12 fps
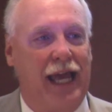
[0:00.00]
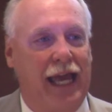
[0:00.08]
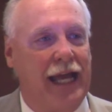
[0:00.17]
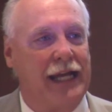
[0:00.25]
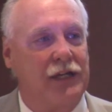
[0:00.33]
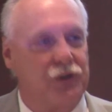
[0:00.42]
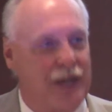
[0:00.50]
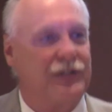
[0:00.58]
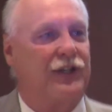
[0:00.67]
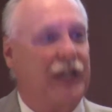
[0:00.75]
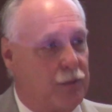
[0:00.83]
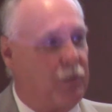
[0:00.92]
and
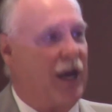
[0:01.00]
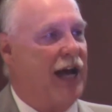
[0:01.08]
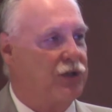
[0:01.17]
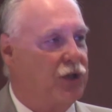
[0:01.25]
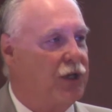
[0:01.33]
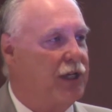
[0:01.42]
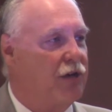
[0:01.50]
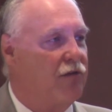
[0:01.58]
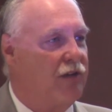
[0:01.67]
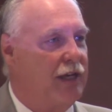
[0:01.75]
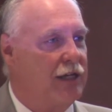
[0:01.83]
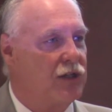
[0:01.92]
tries to get the pastor to
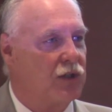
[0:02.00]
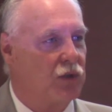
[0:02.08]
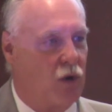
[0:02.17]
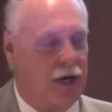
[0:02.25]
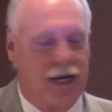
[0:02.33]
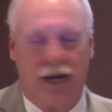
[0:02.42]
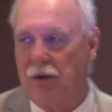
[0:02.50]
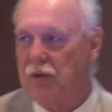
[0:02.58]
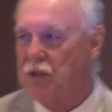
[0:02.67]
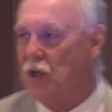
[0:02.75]
intervene and sort it out.